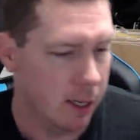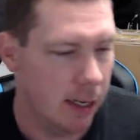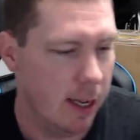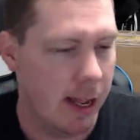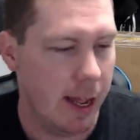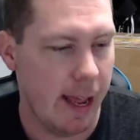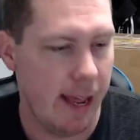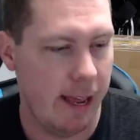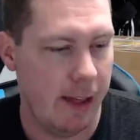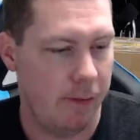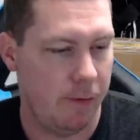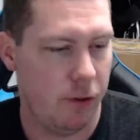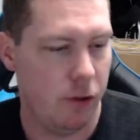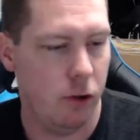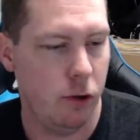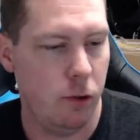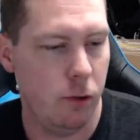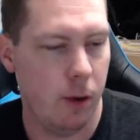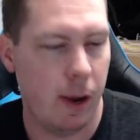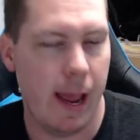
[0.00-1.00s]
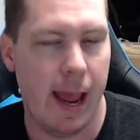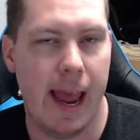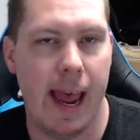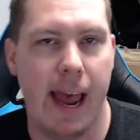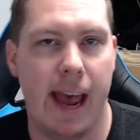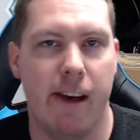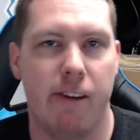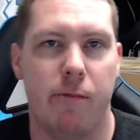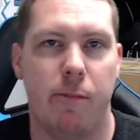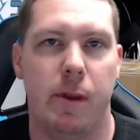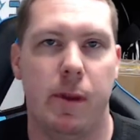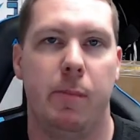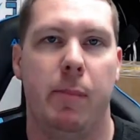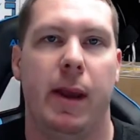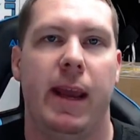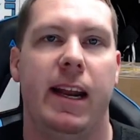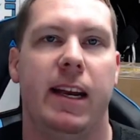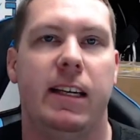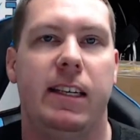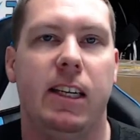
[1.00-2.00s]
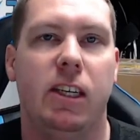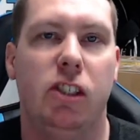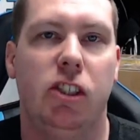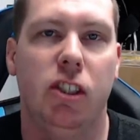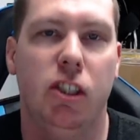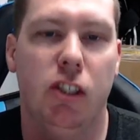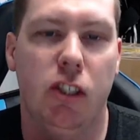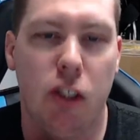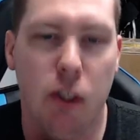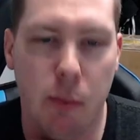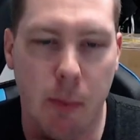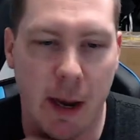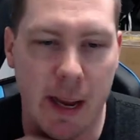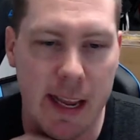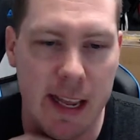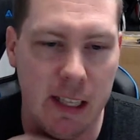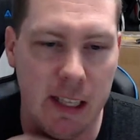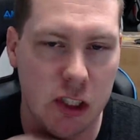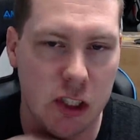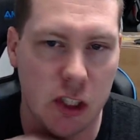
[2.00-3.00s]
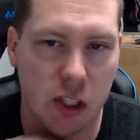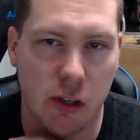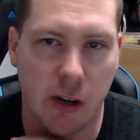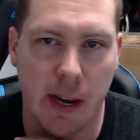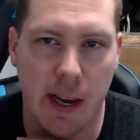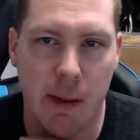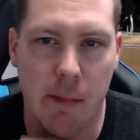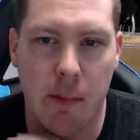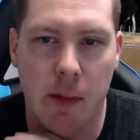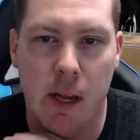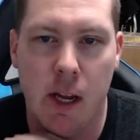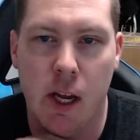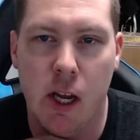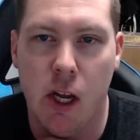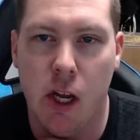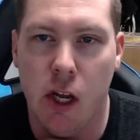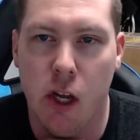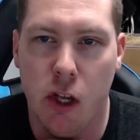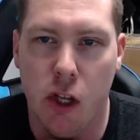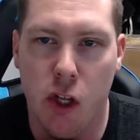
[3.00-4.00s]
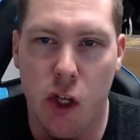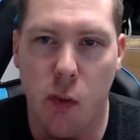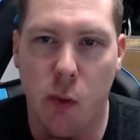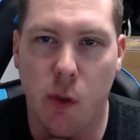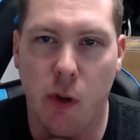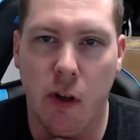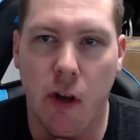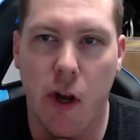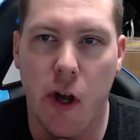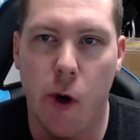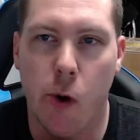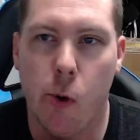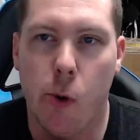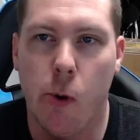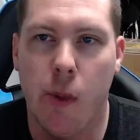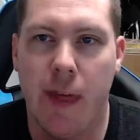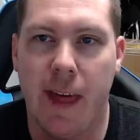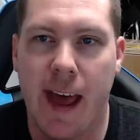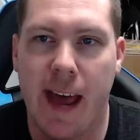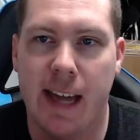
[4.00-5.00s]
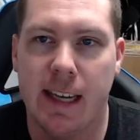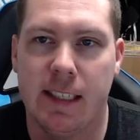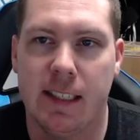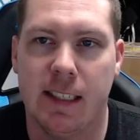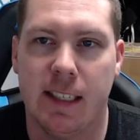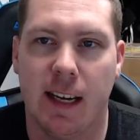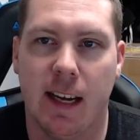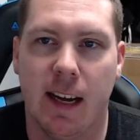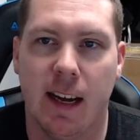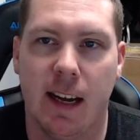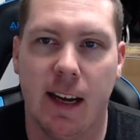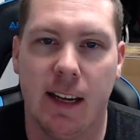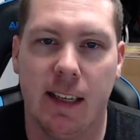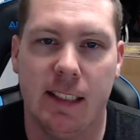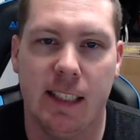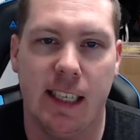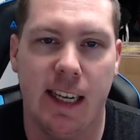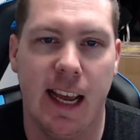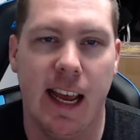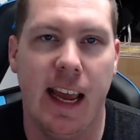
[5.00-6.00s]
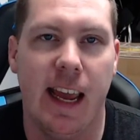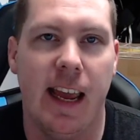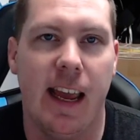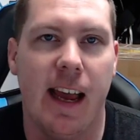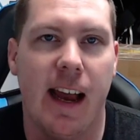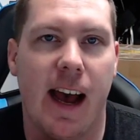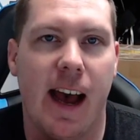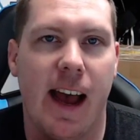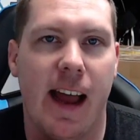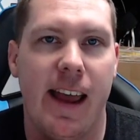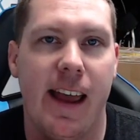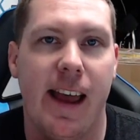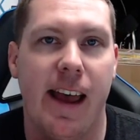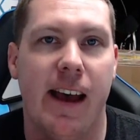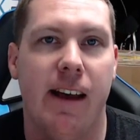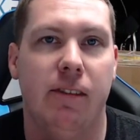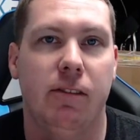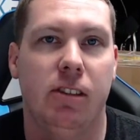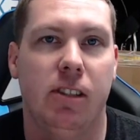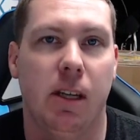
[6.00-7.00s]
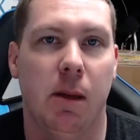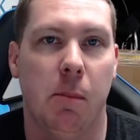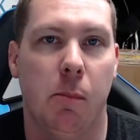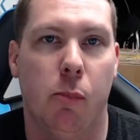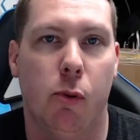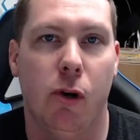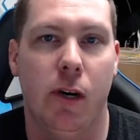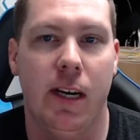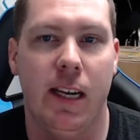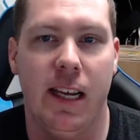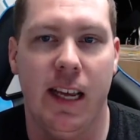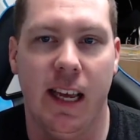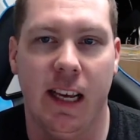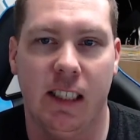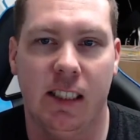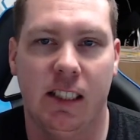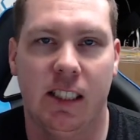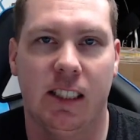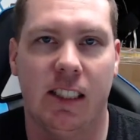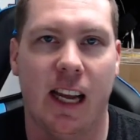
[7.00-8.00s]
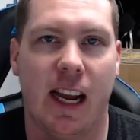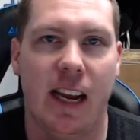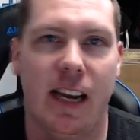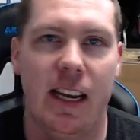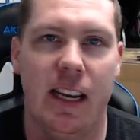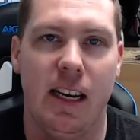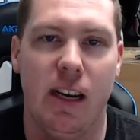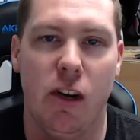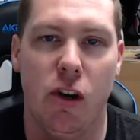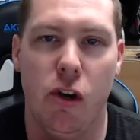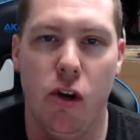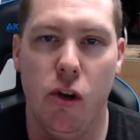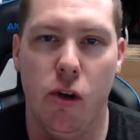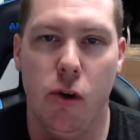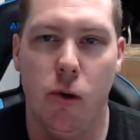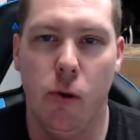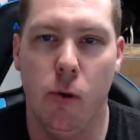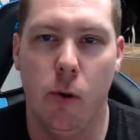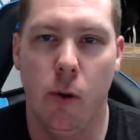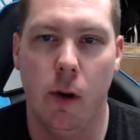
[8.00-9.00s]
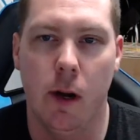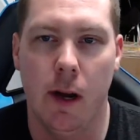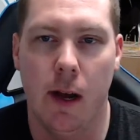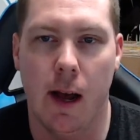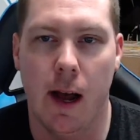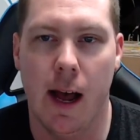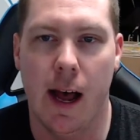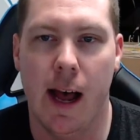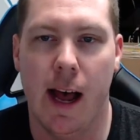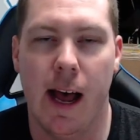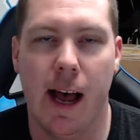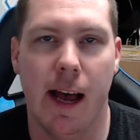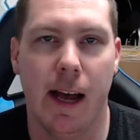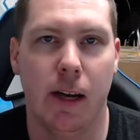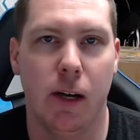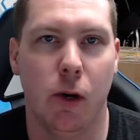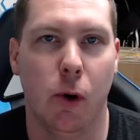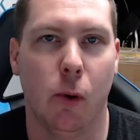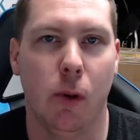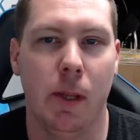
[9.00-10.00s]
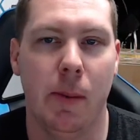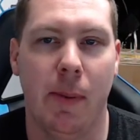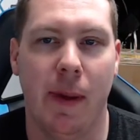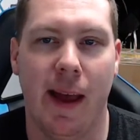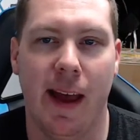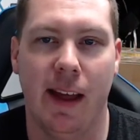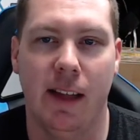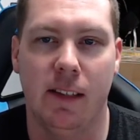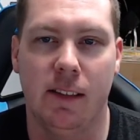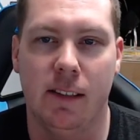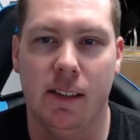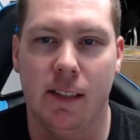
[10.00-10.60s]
If you have been paying attention to my Instagram, you will know that uh, today I have some pretty exciting new uh, goalie pads